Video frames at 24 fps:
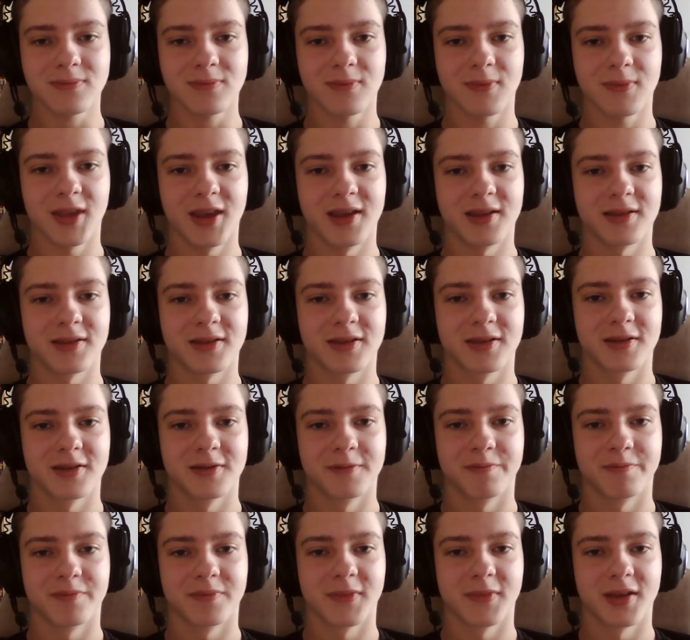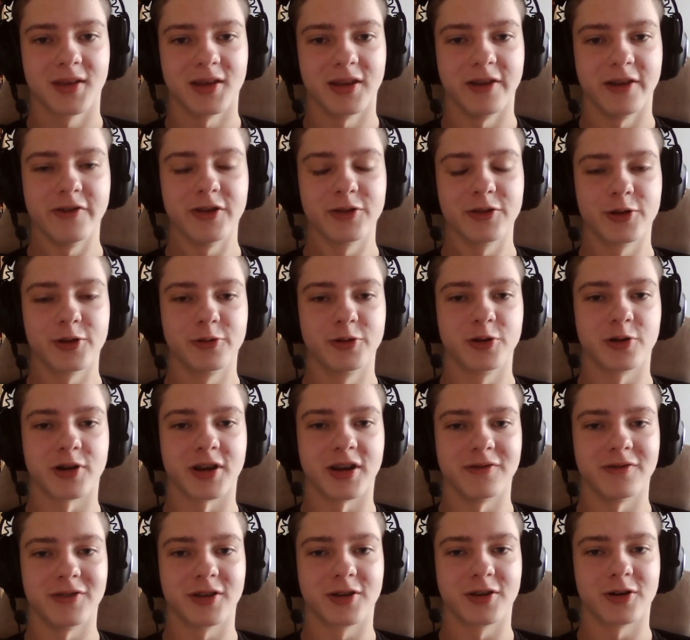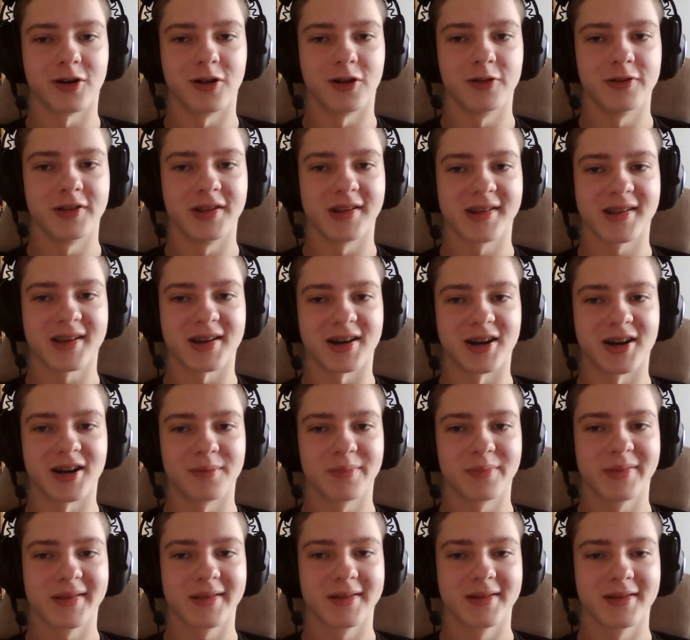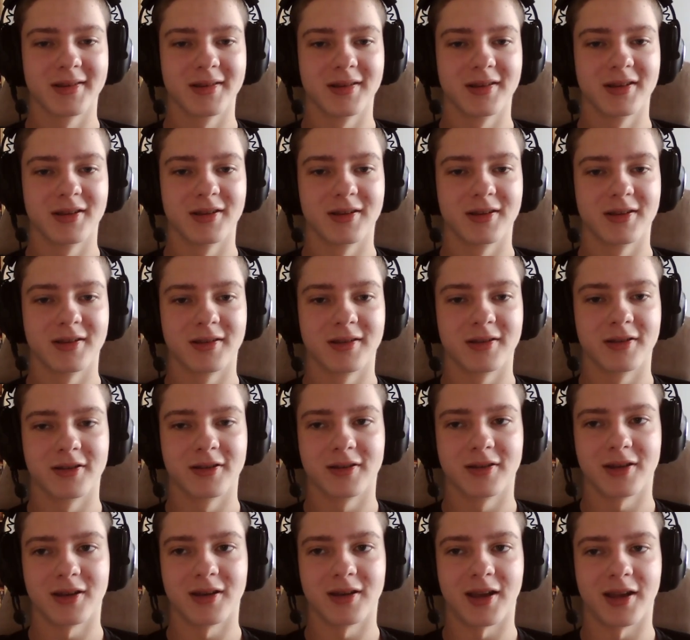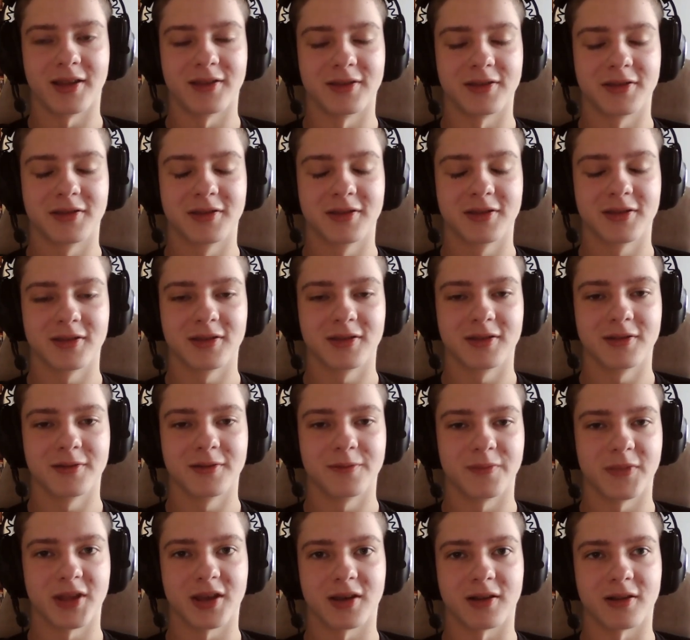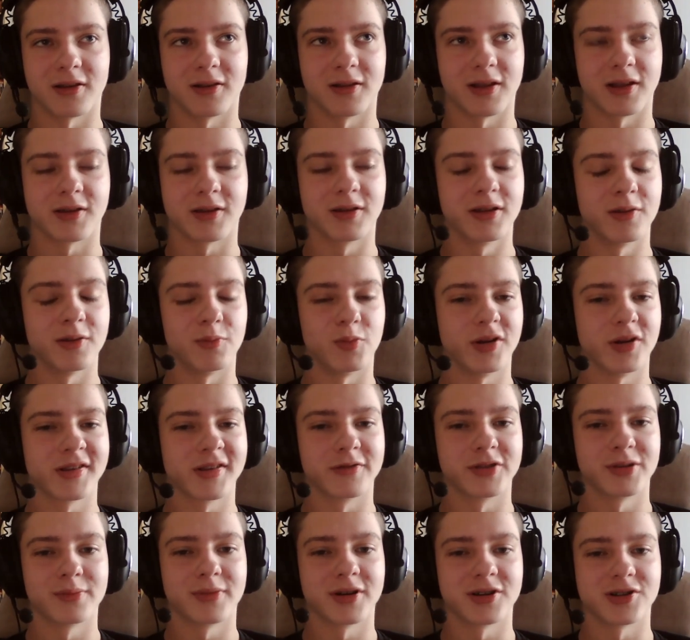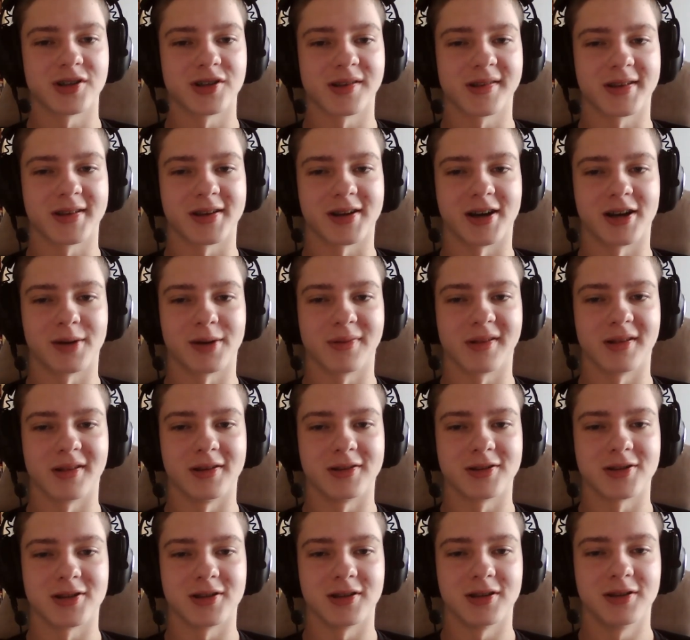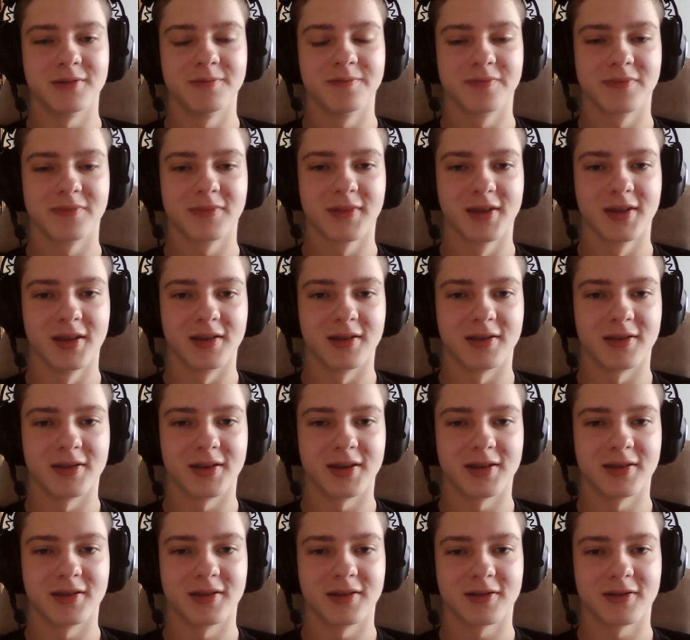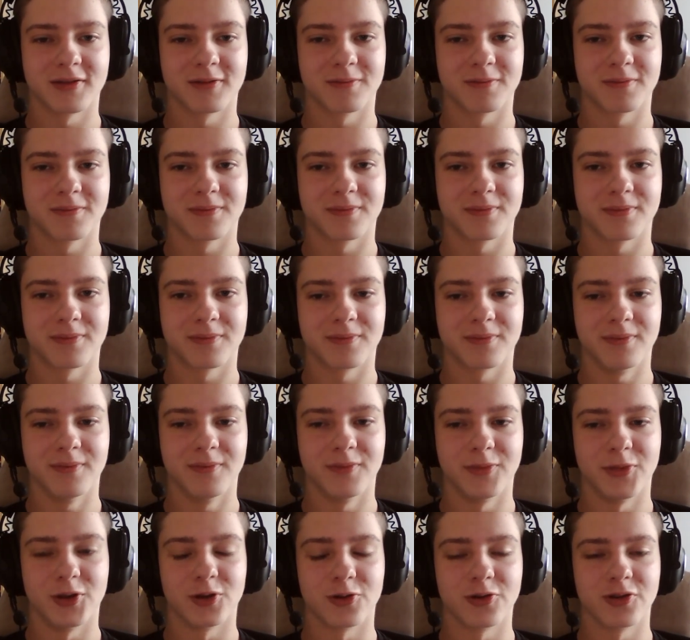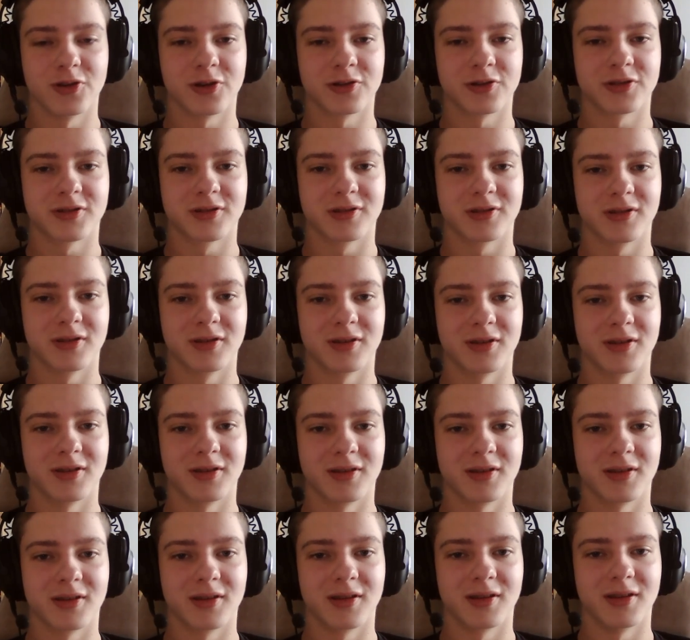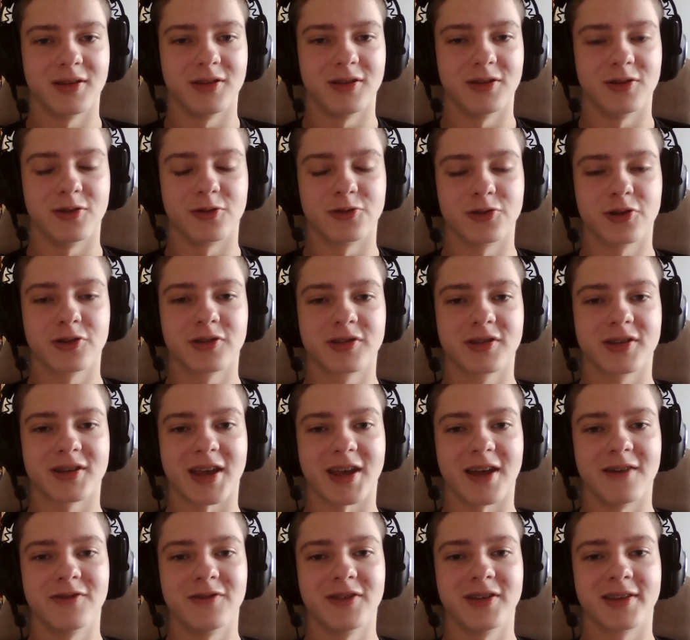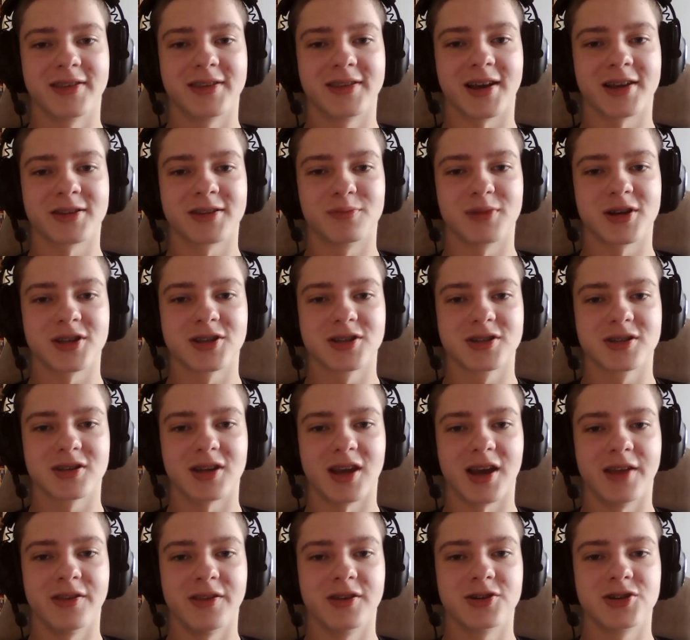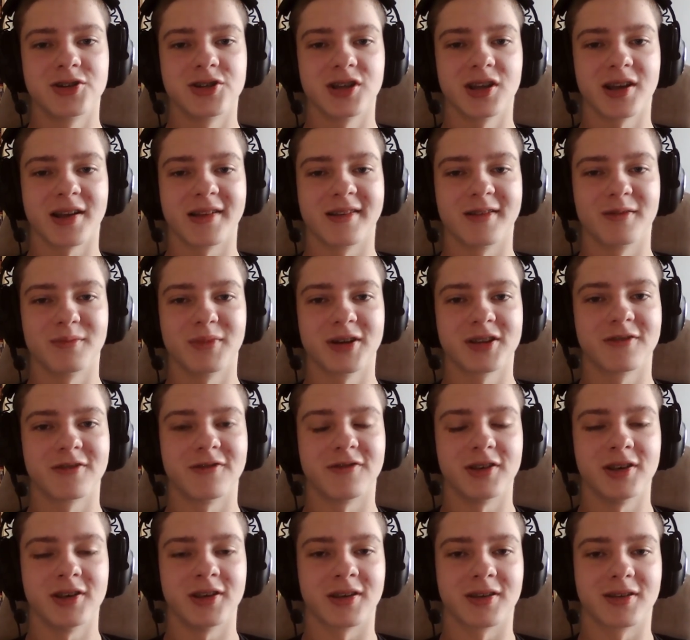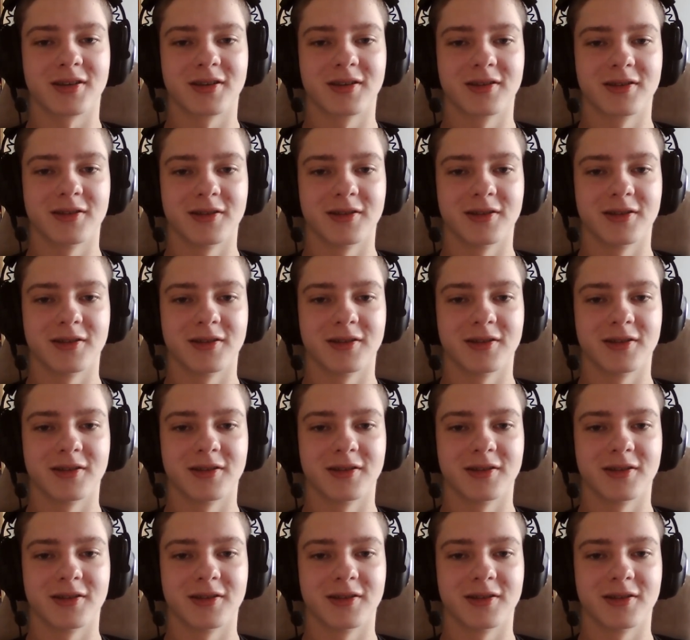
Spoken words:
And even though you're having all these carbs, and yeah, like most of them are just carbs, literally, then you're not you're not having that much energy as you might think.